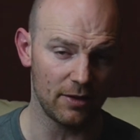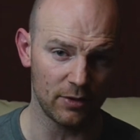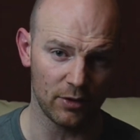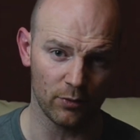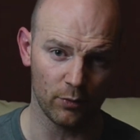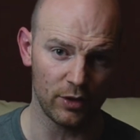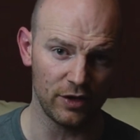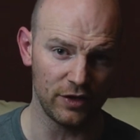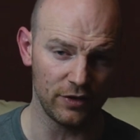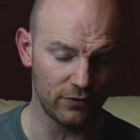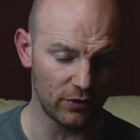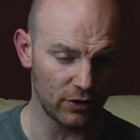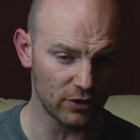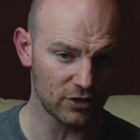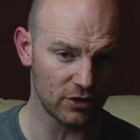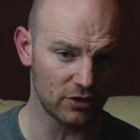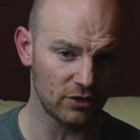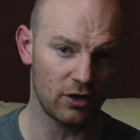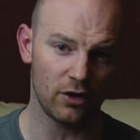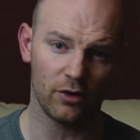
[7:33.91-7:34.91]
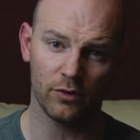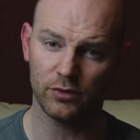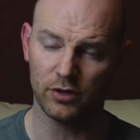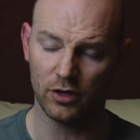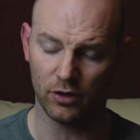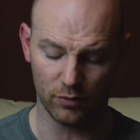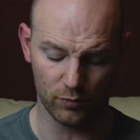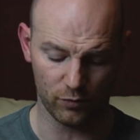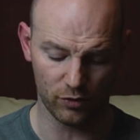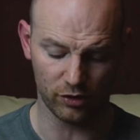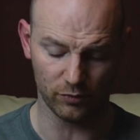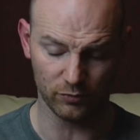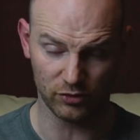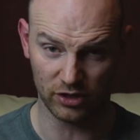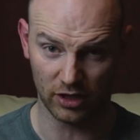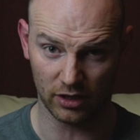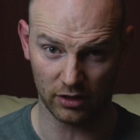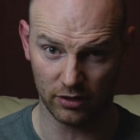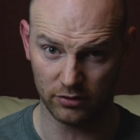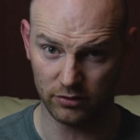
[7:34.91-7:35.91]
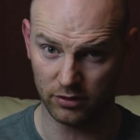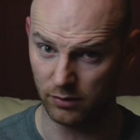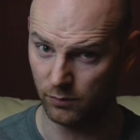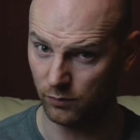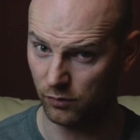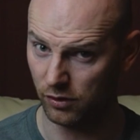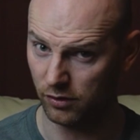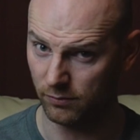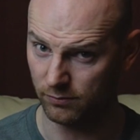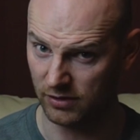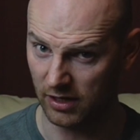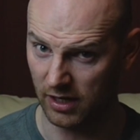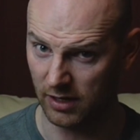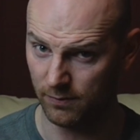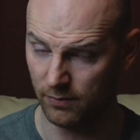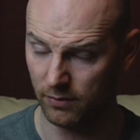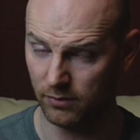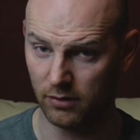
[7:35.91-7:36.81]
They're really versatile. You can work them shallow, you can work them deep,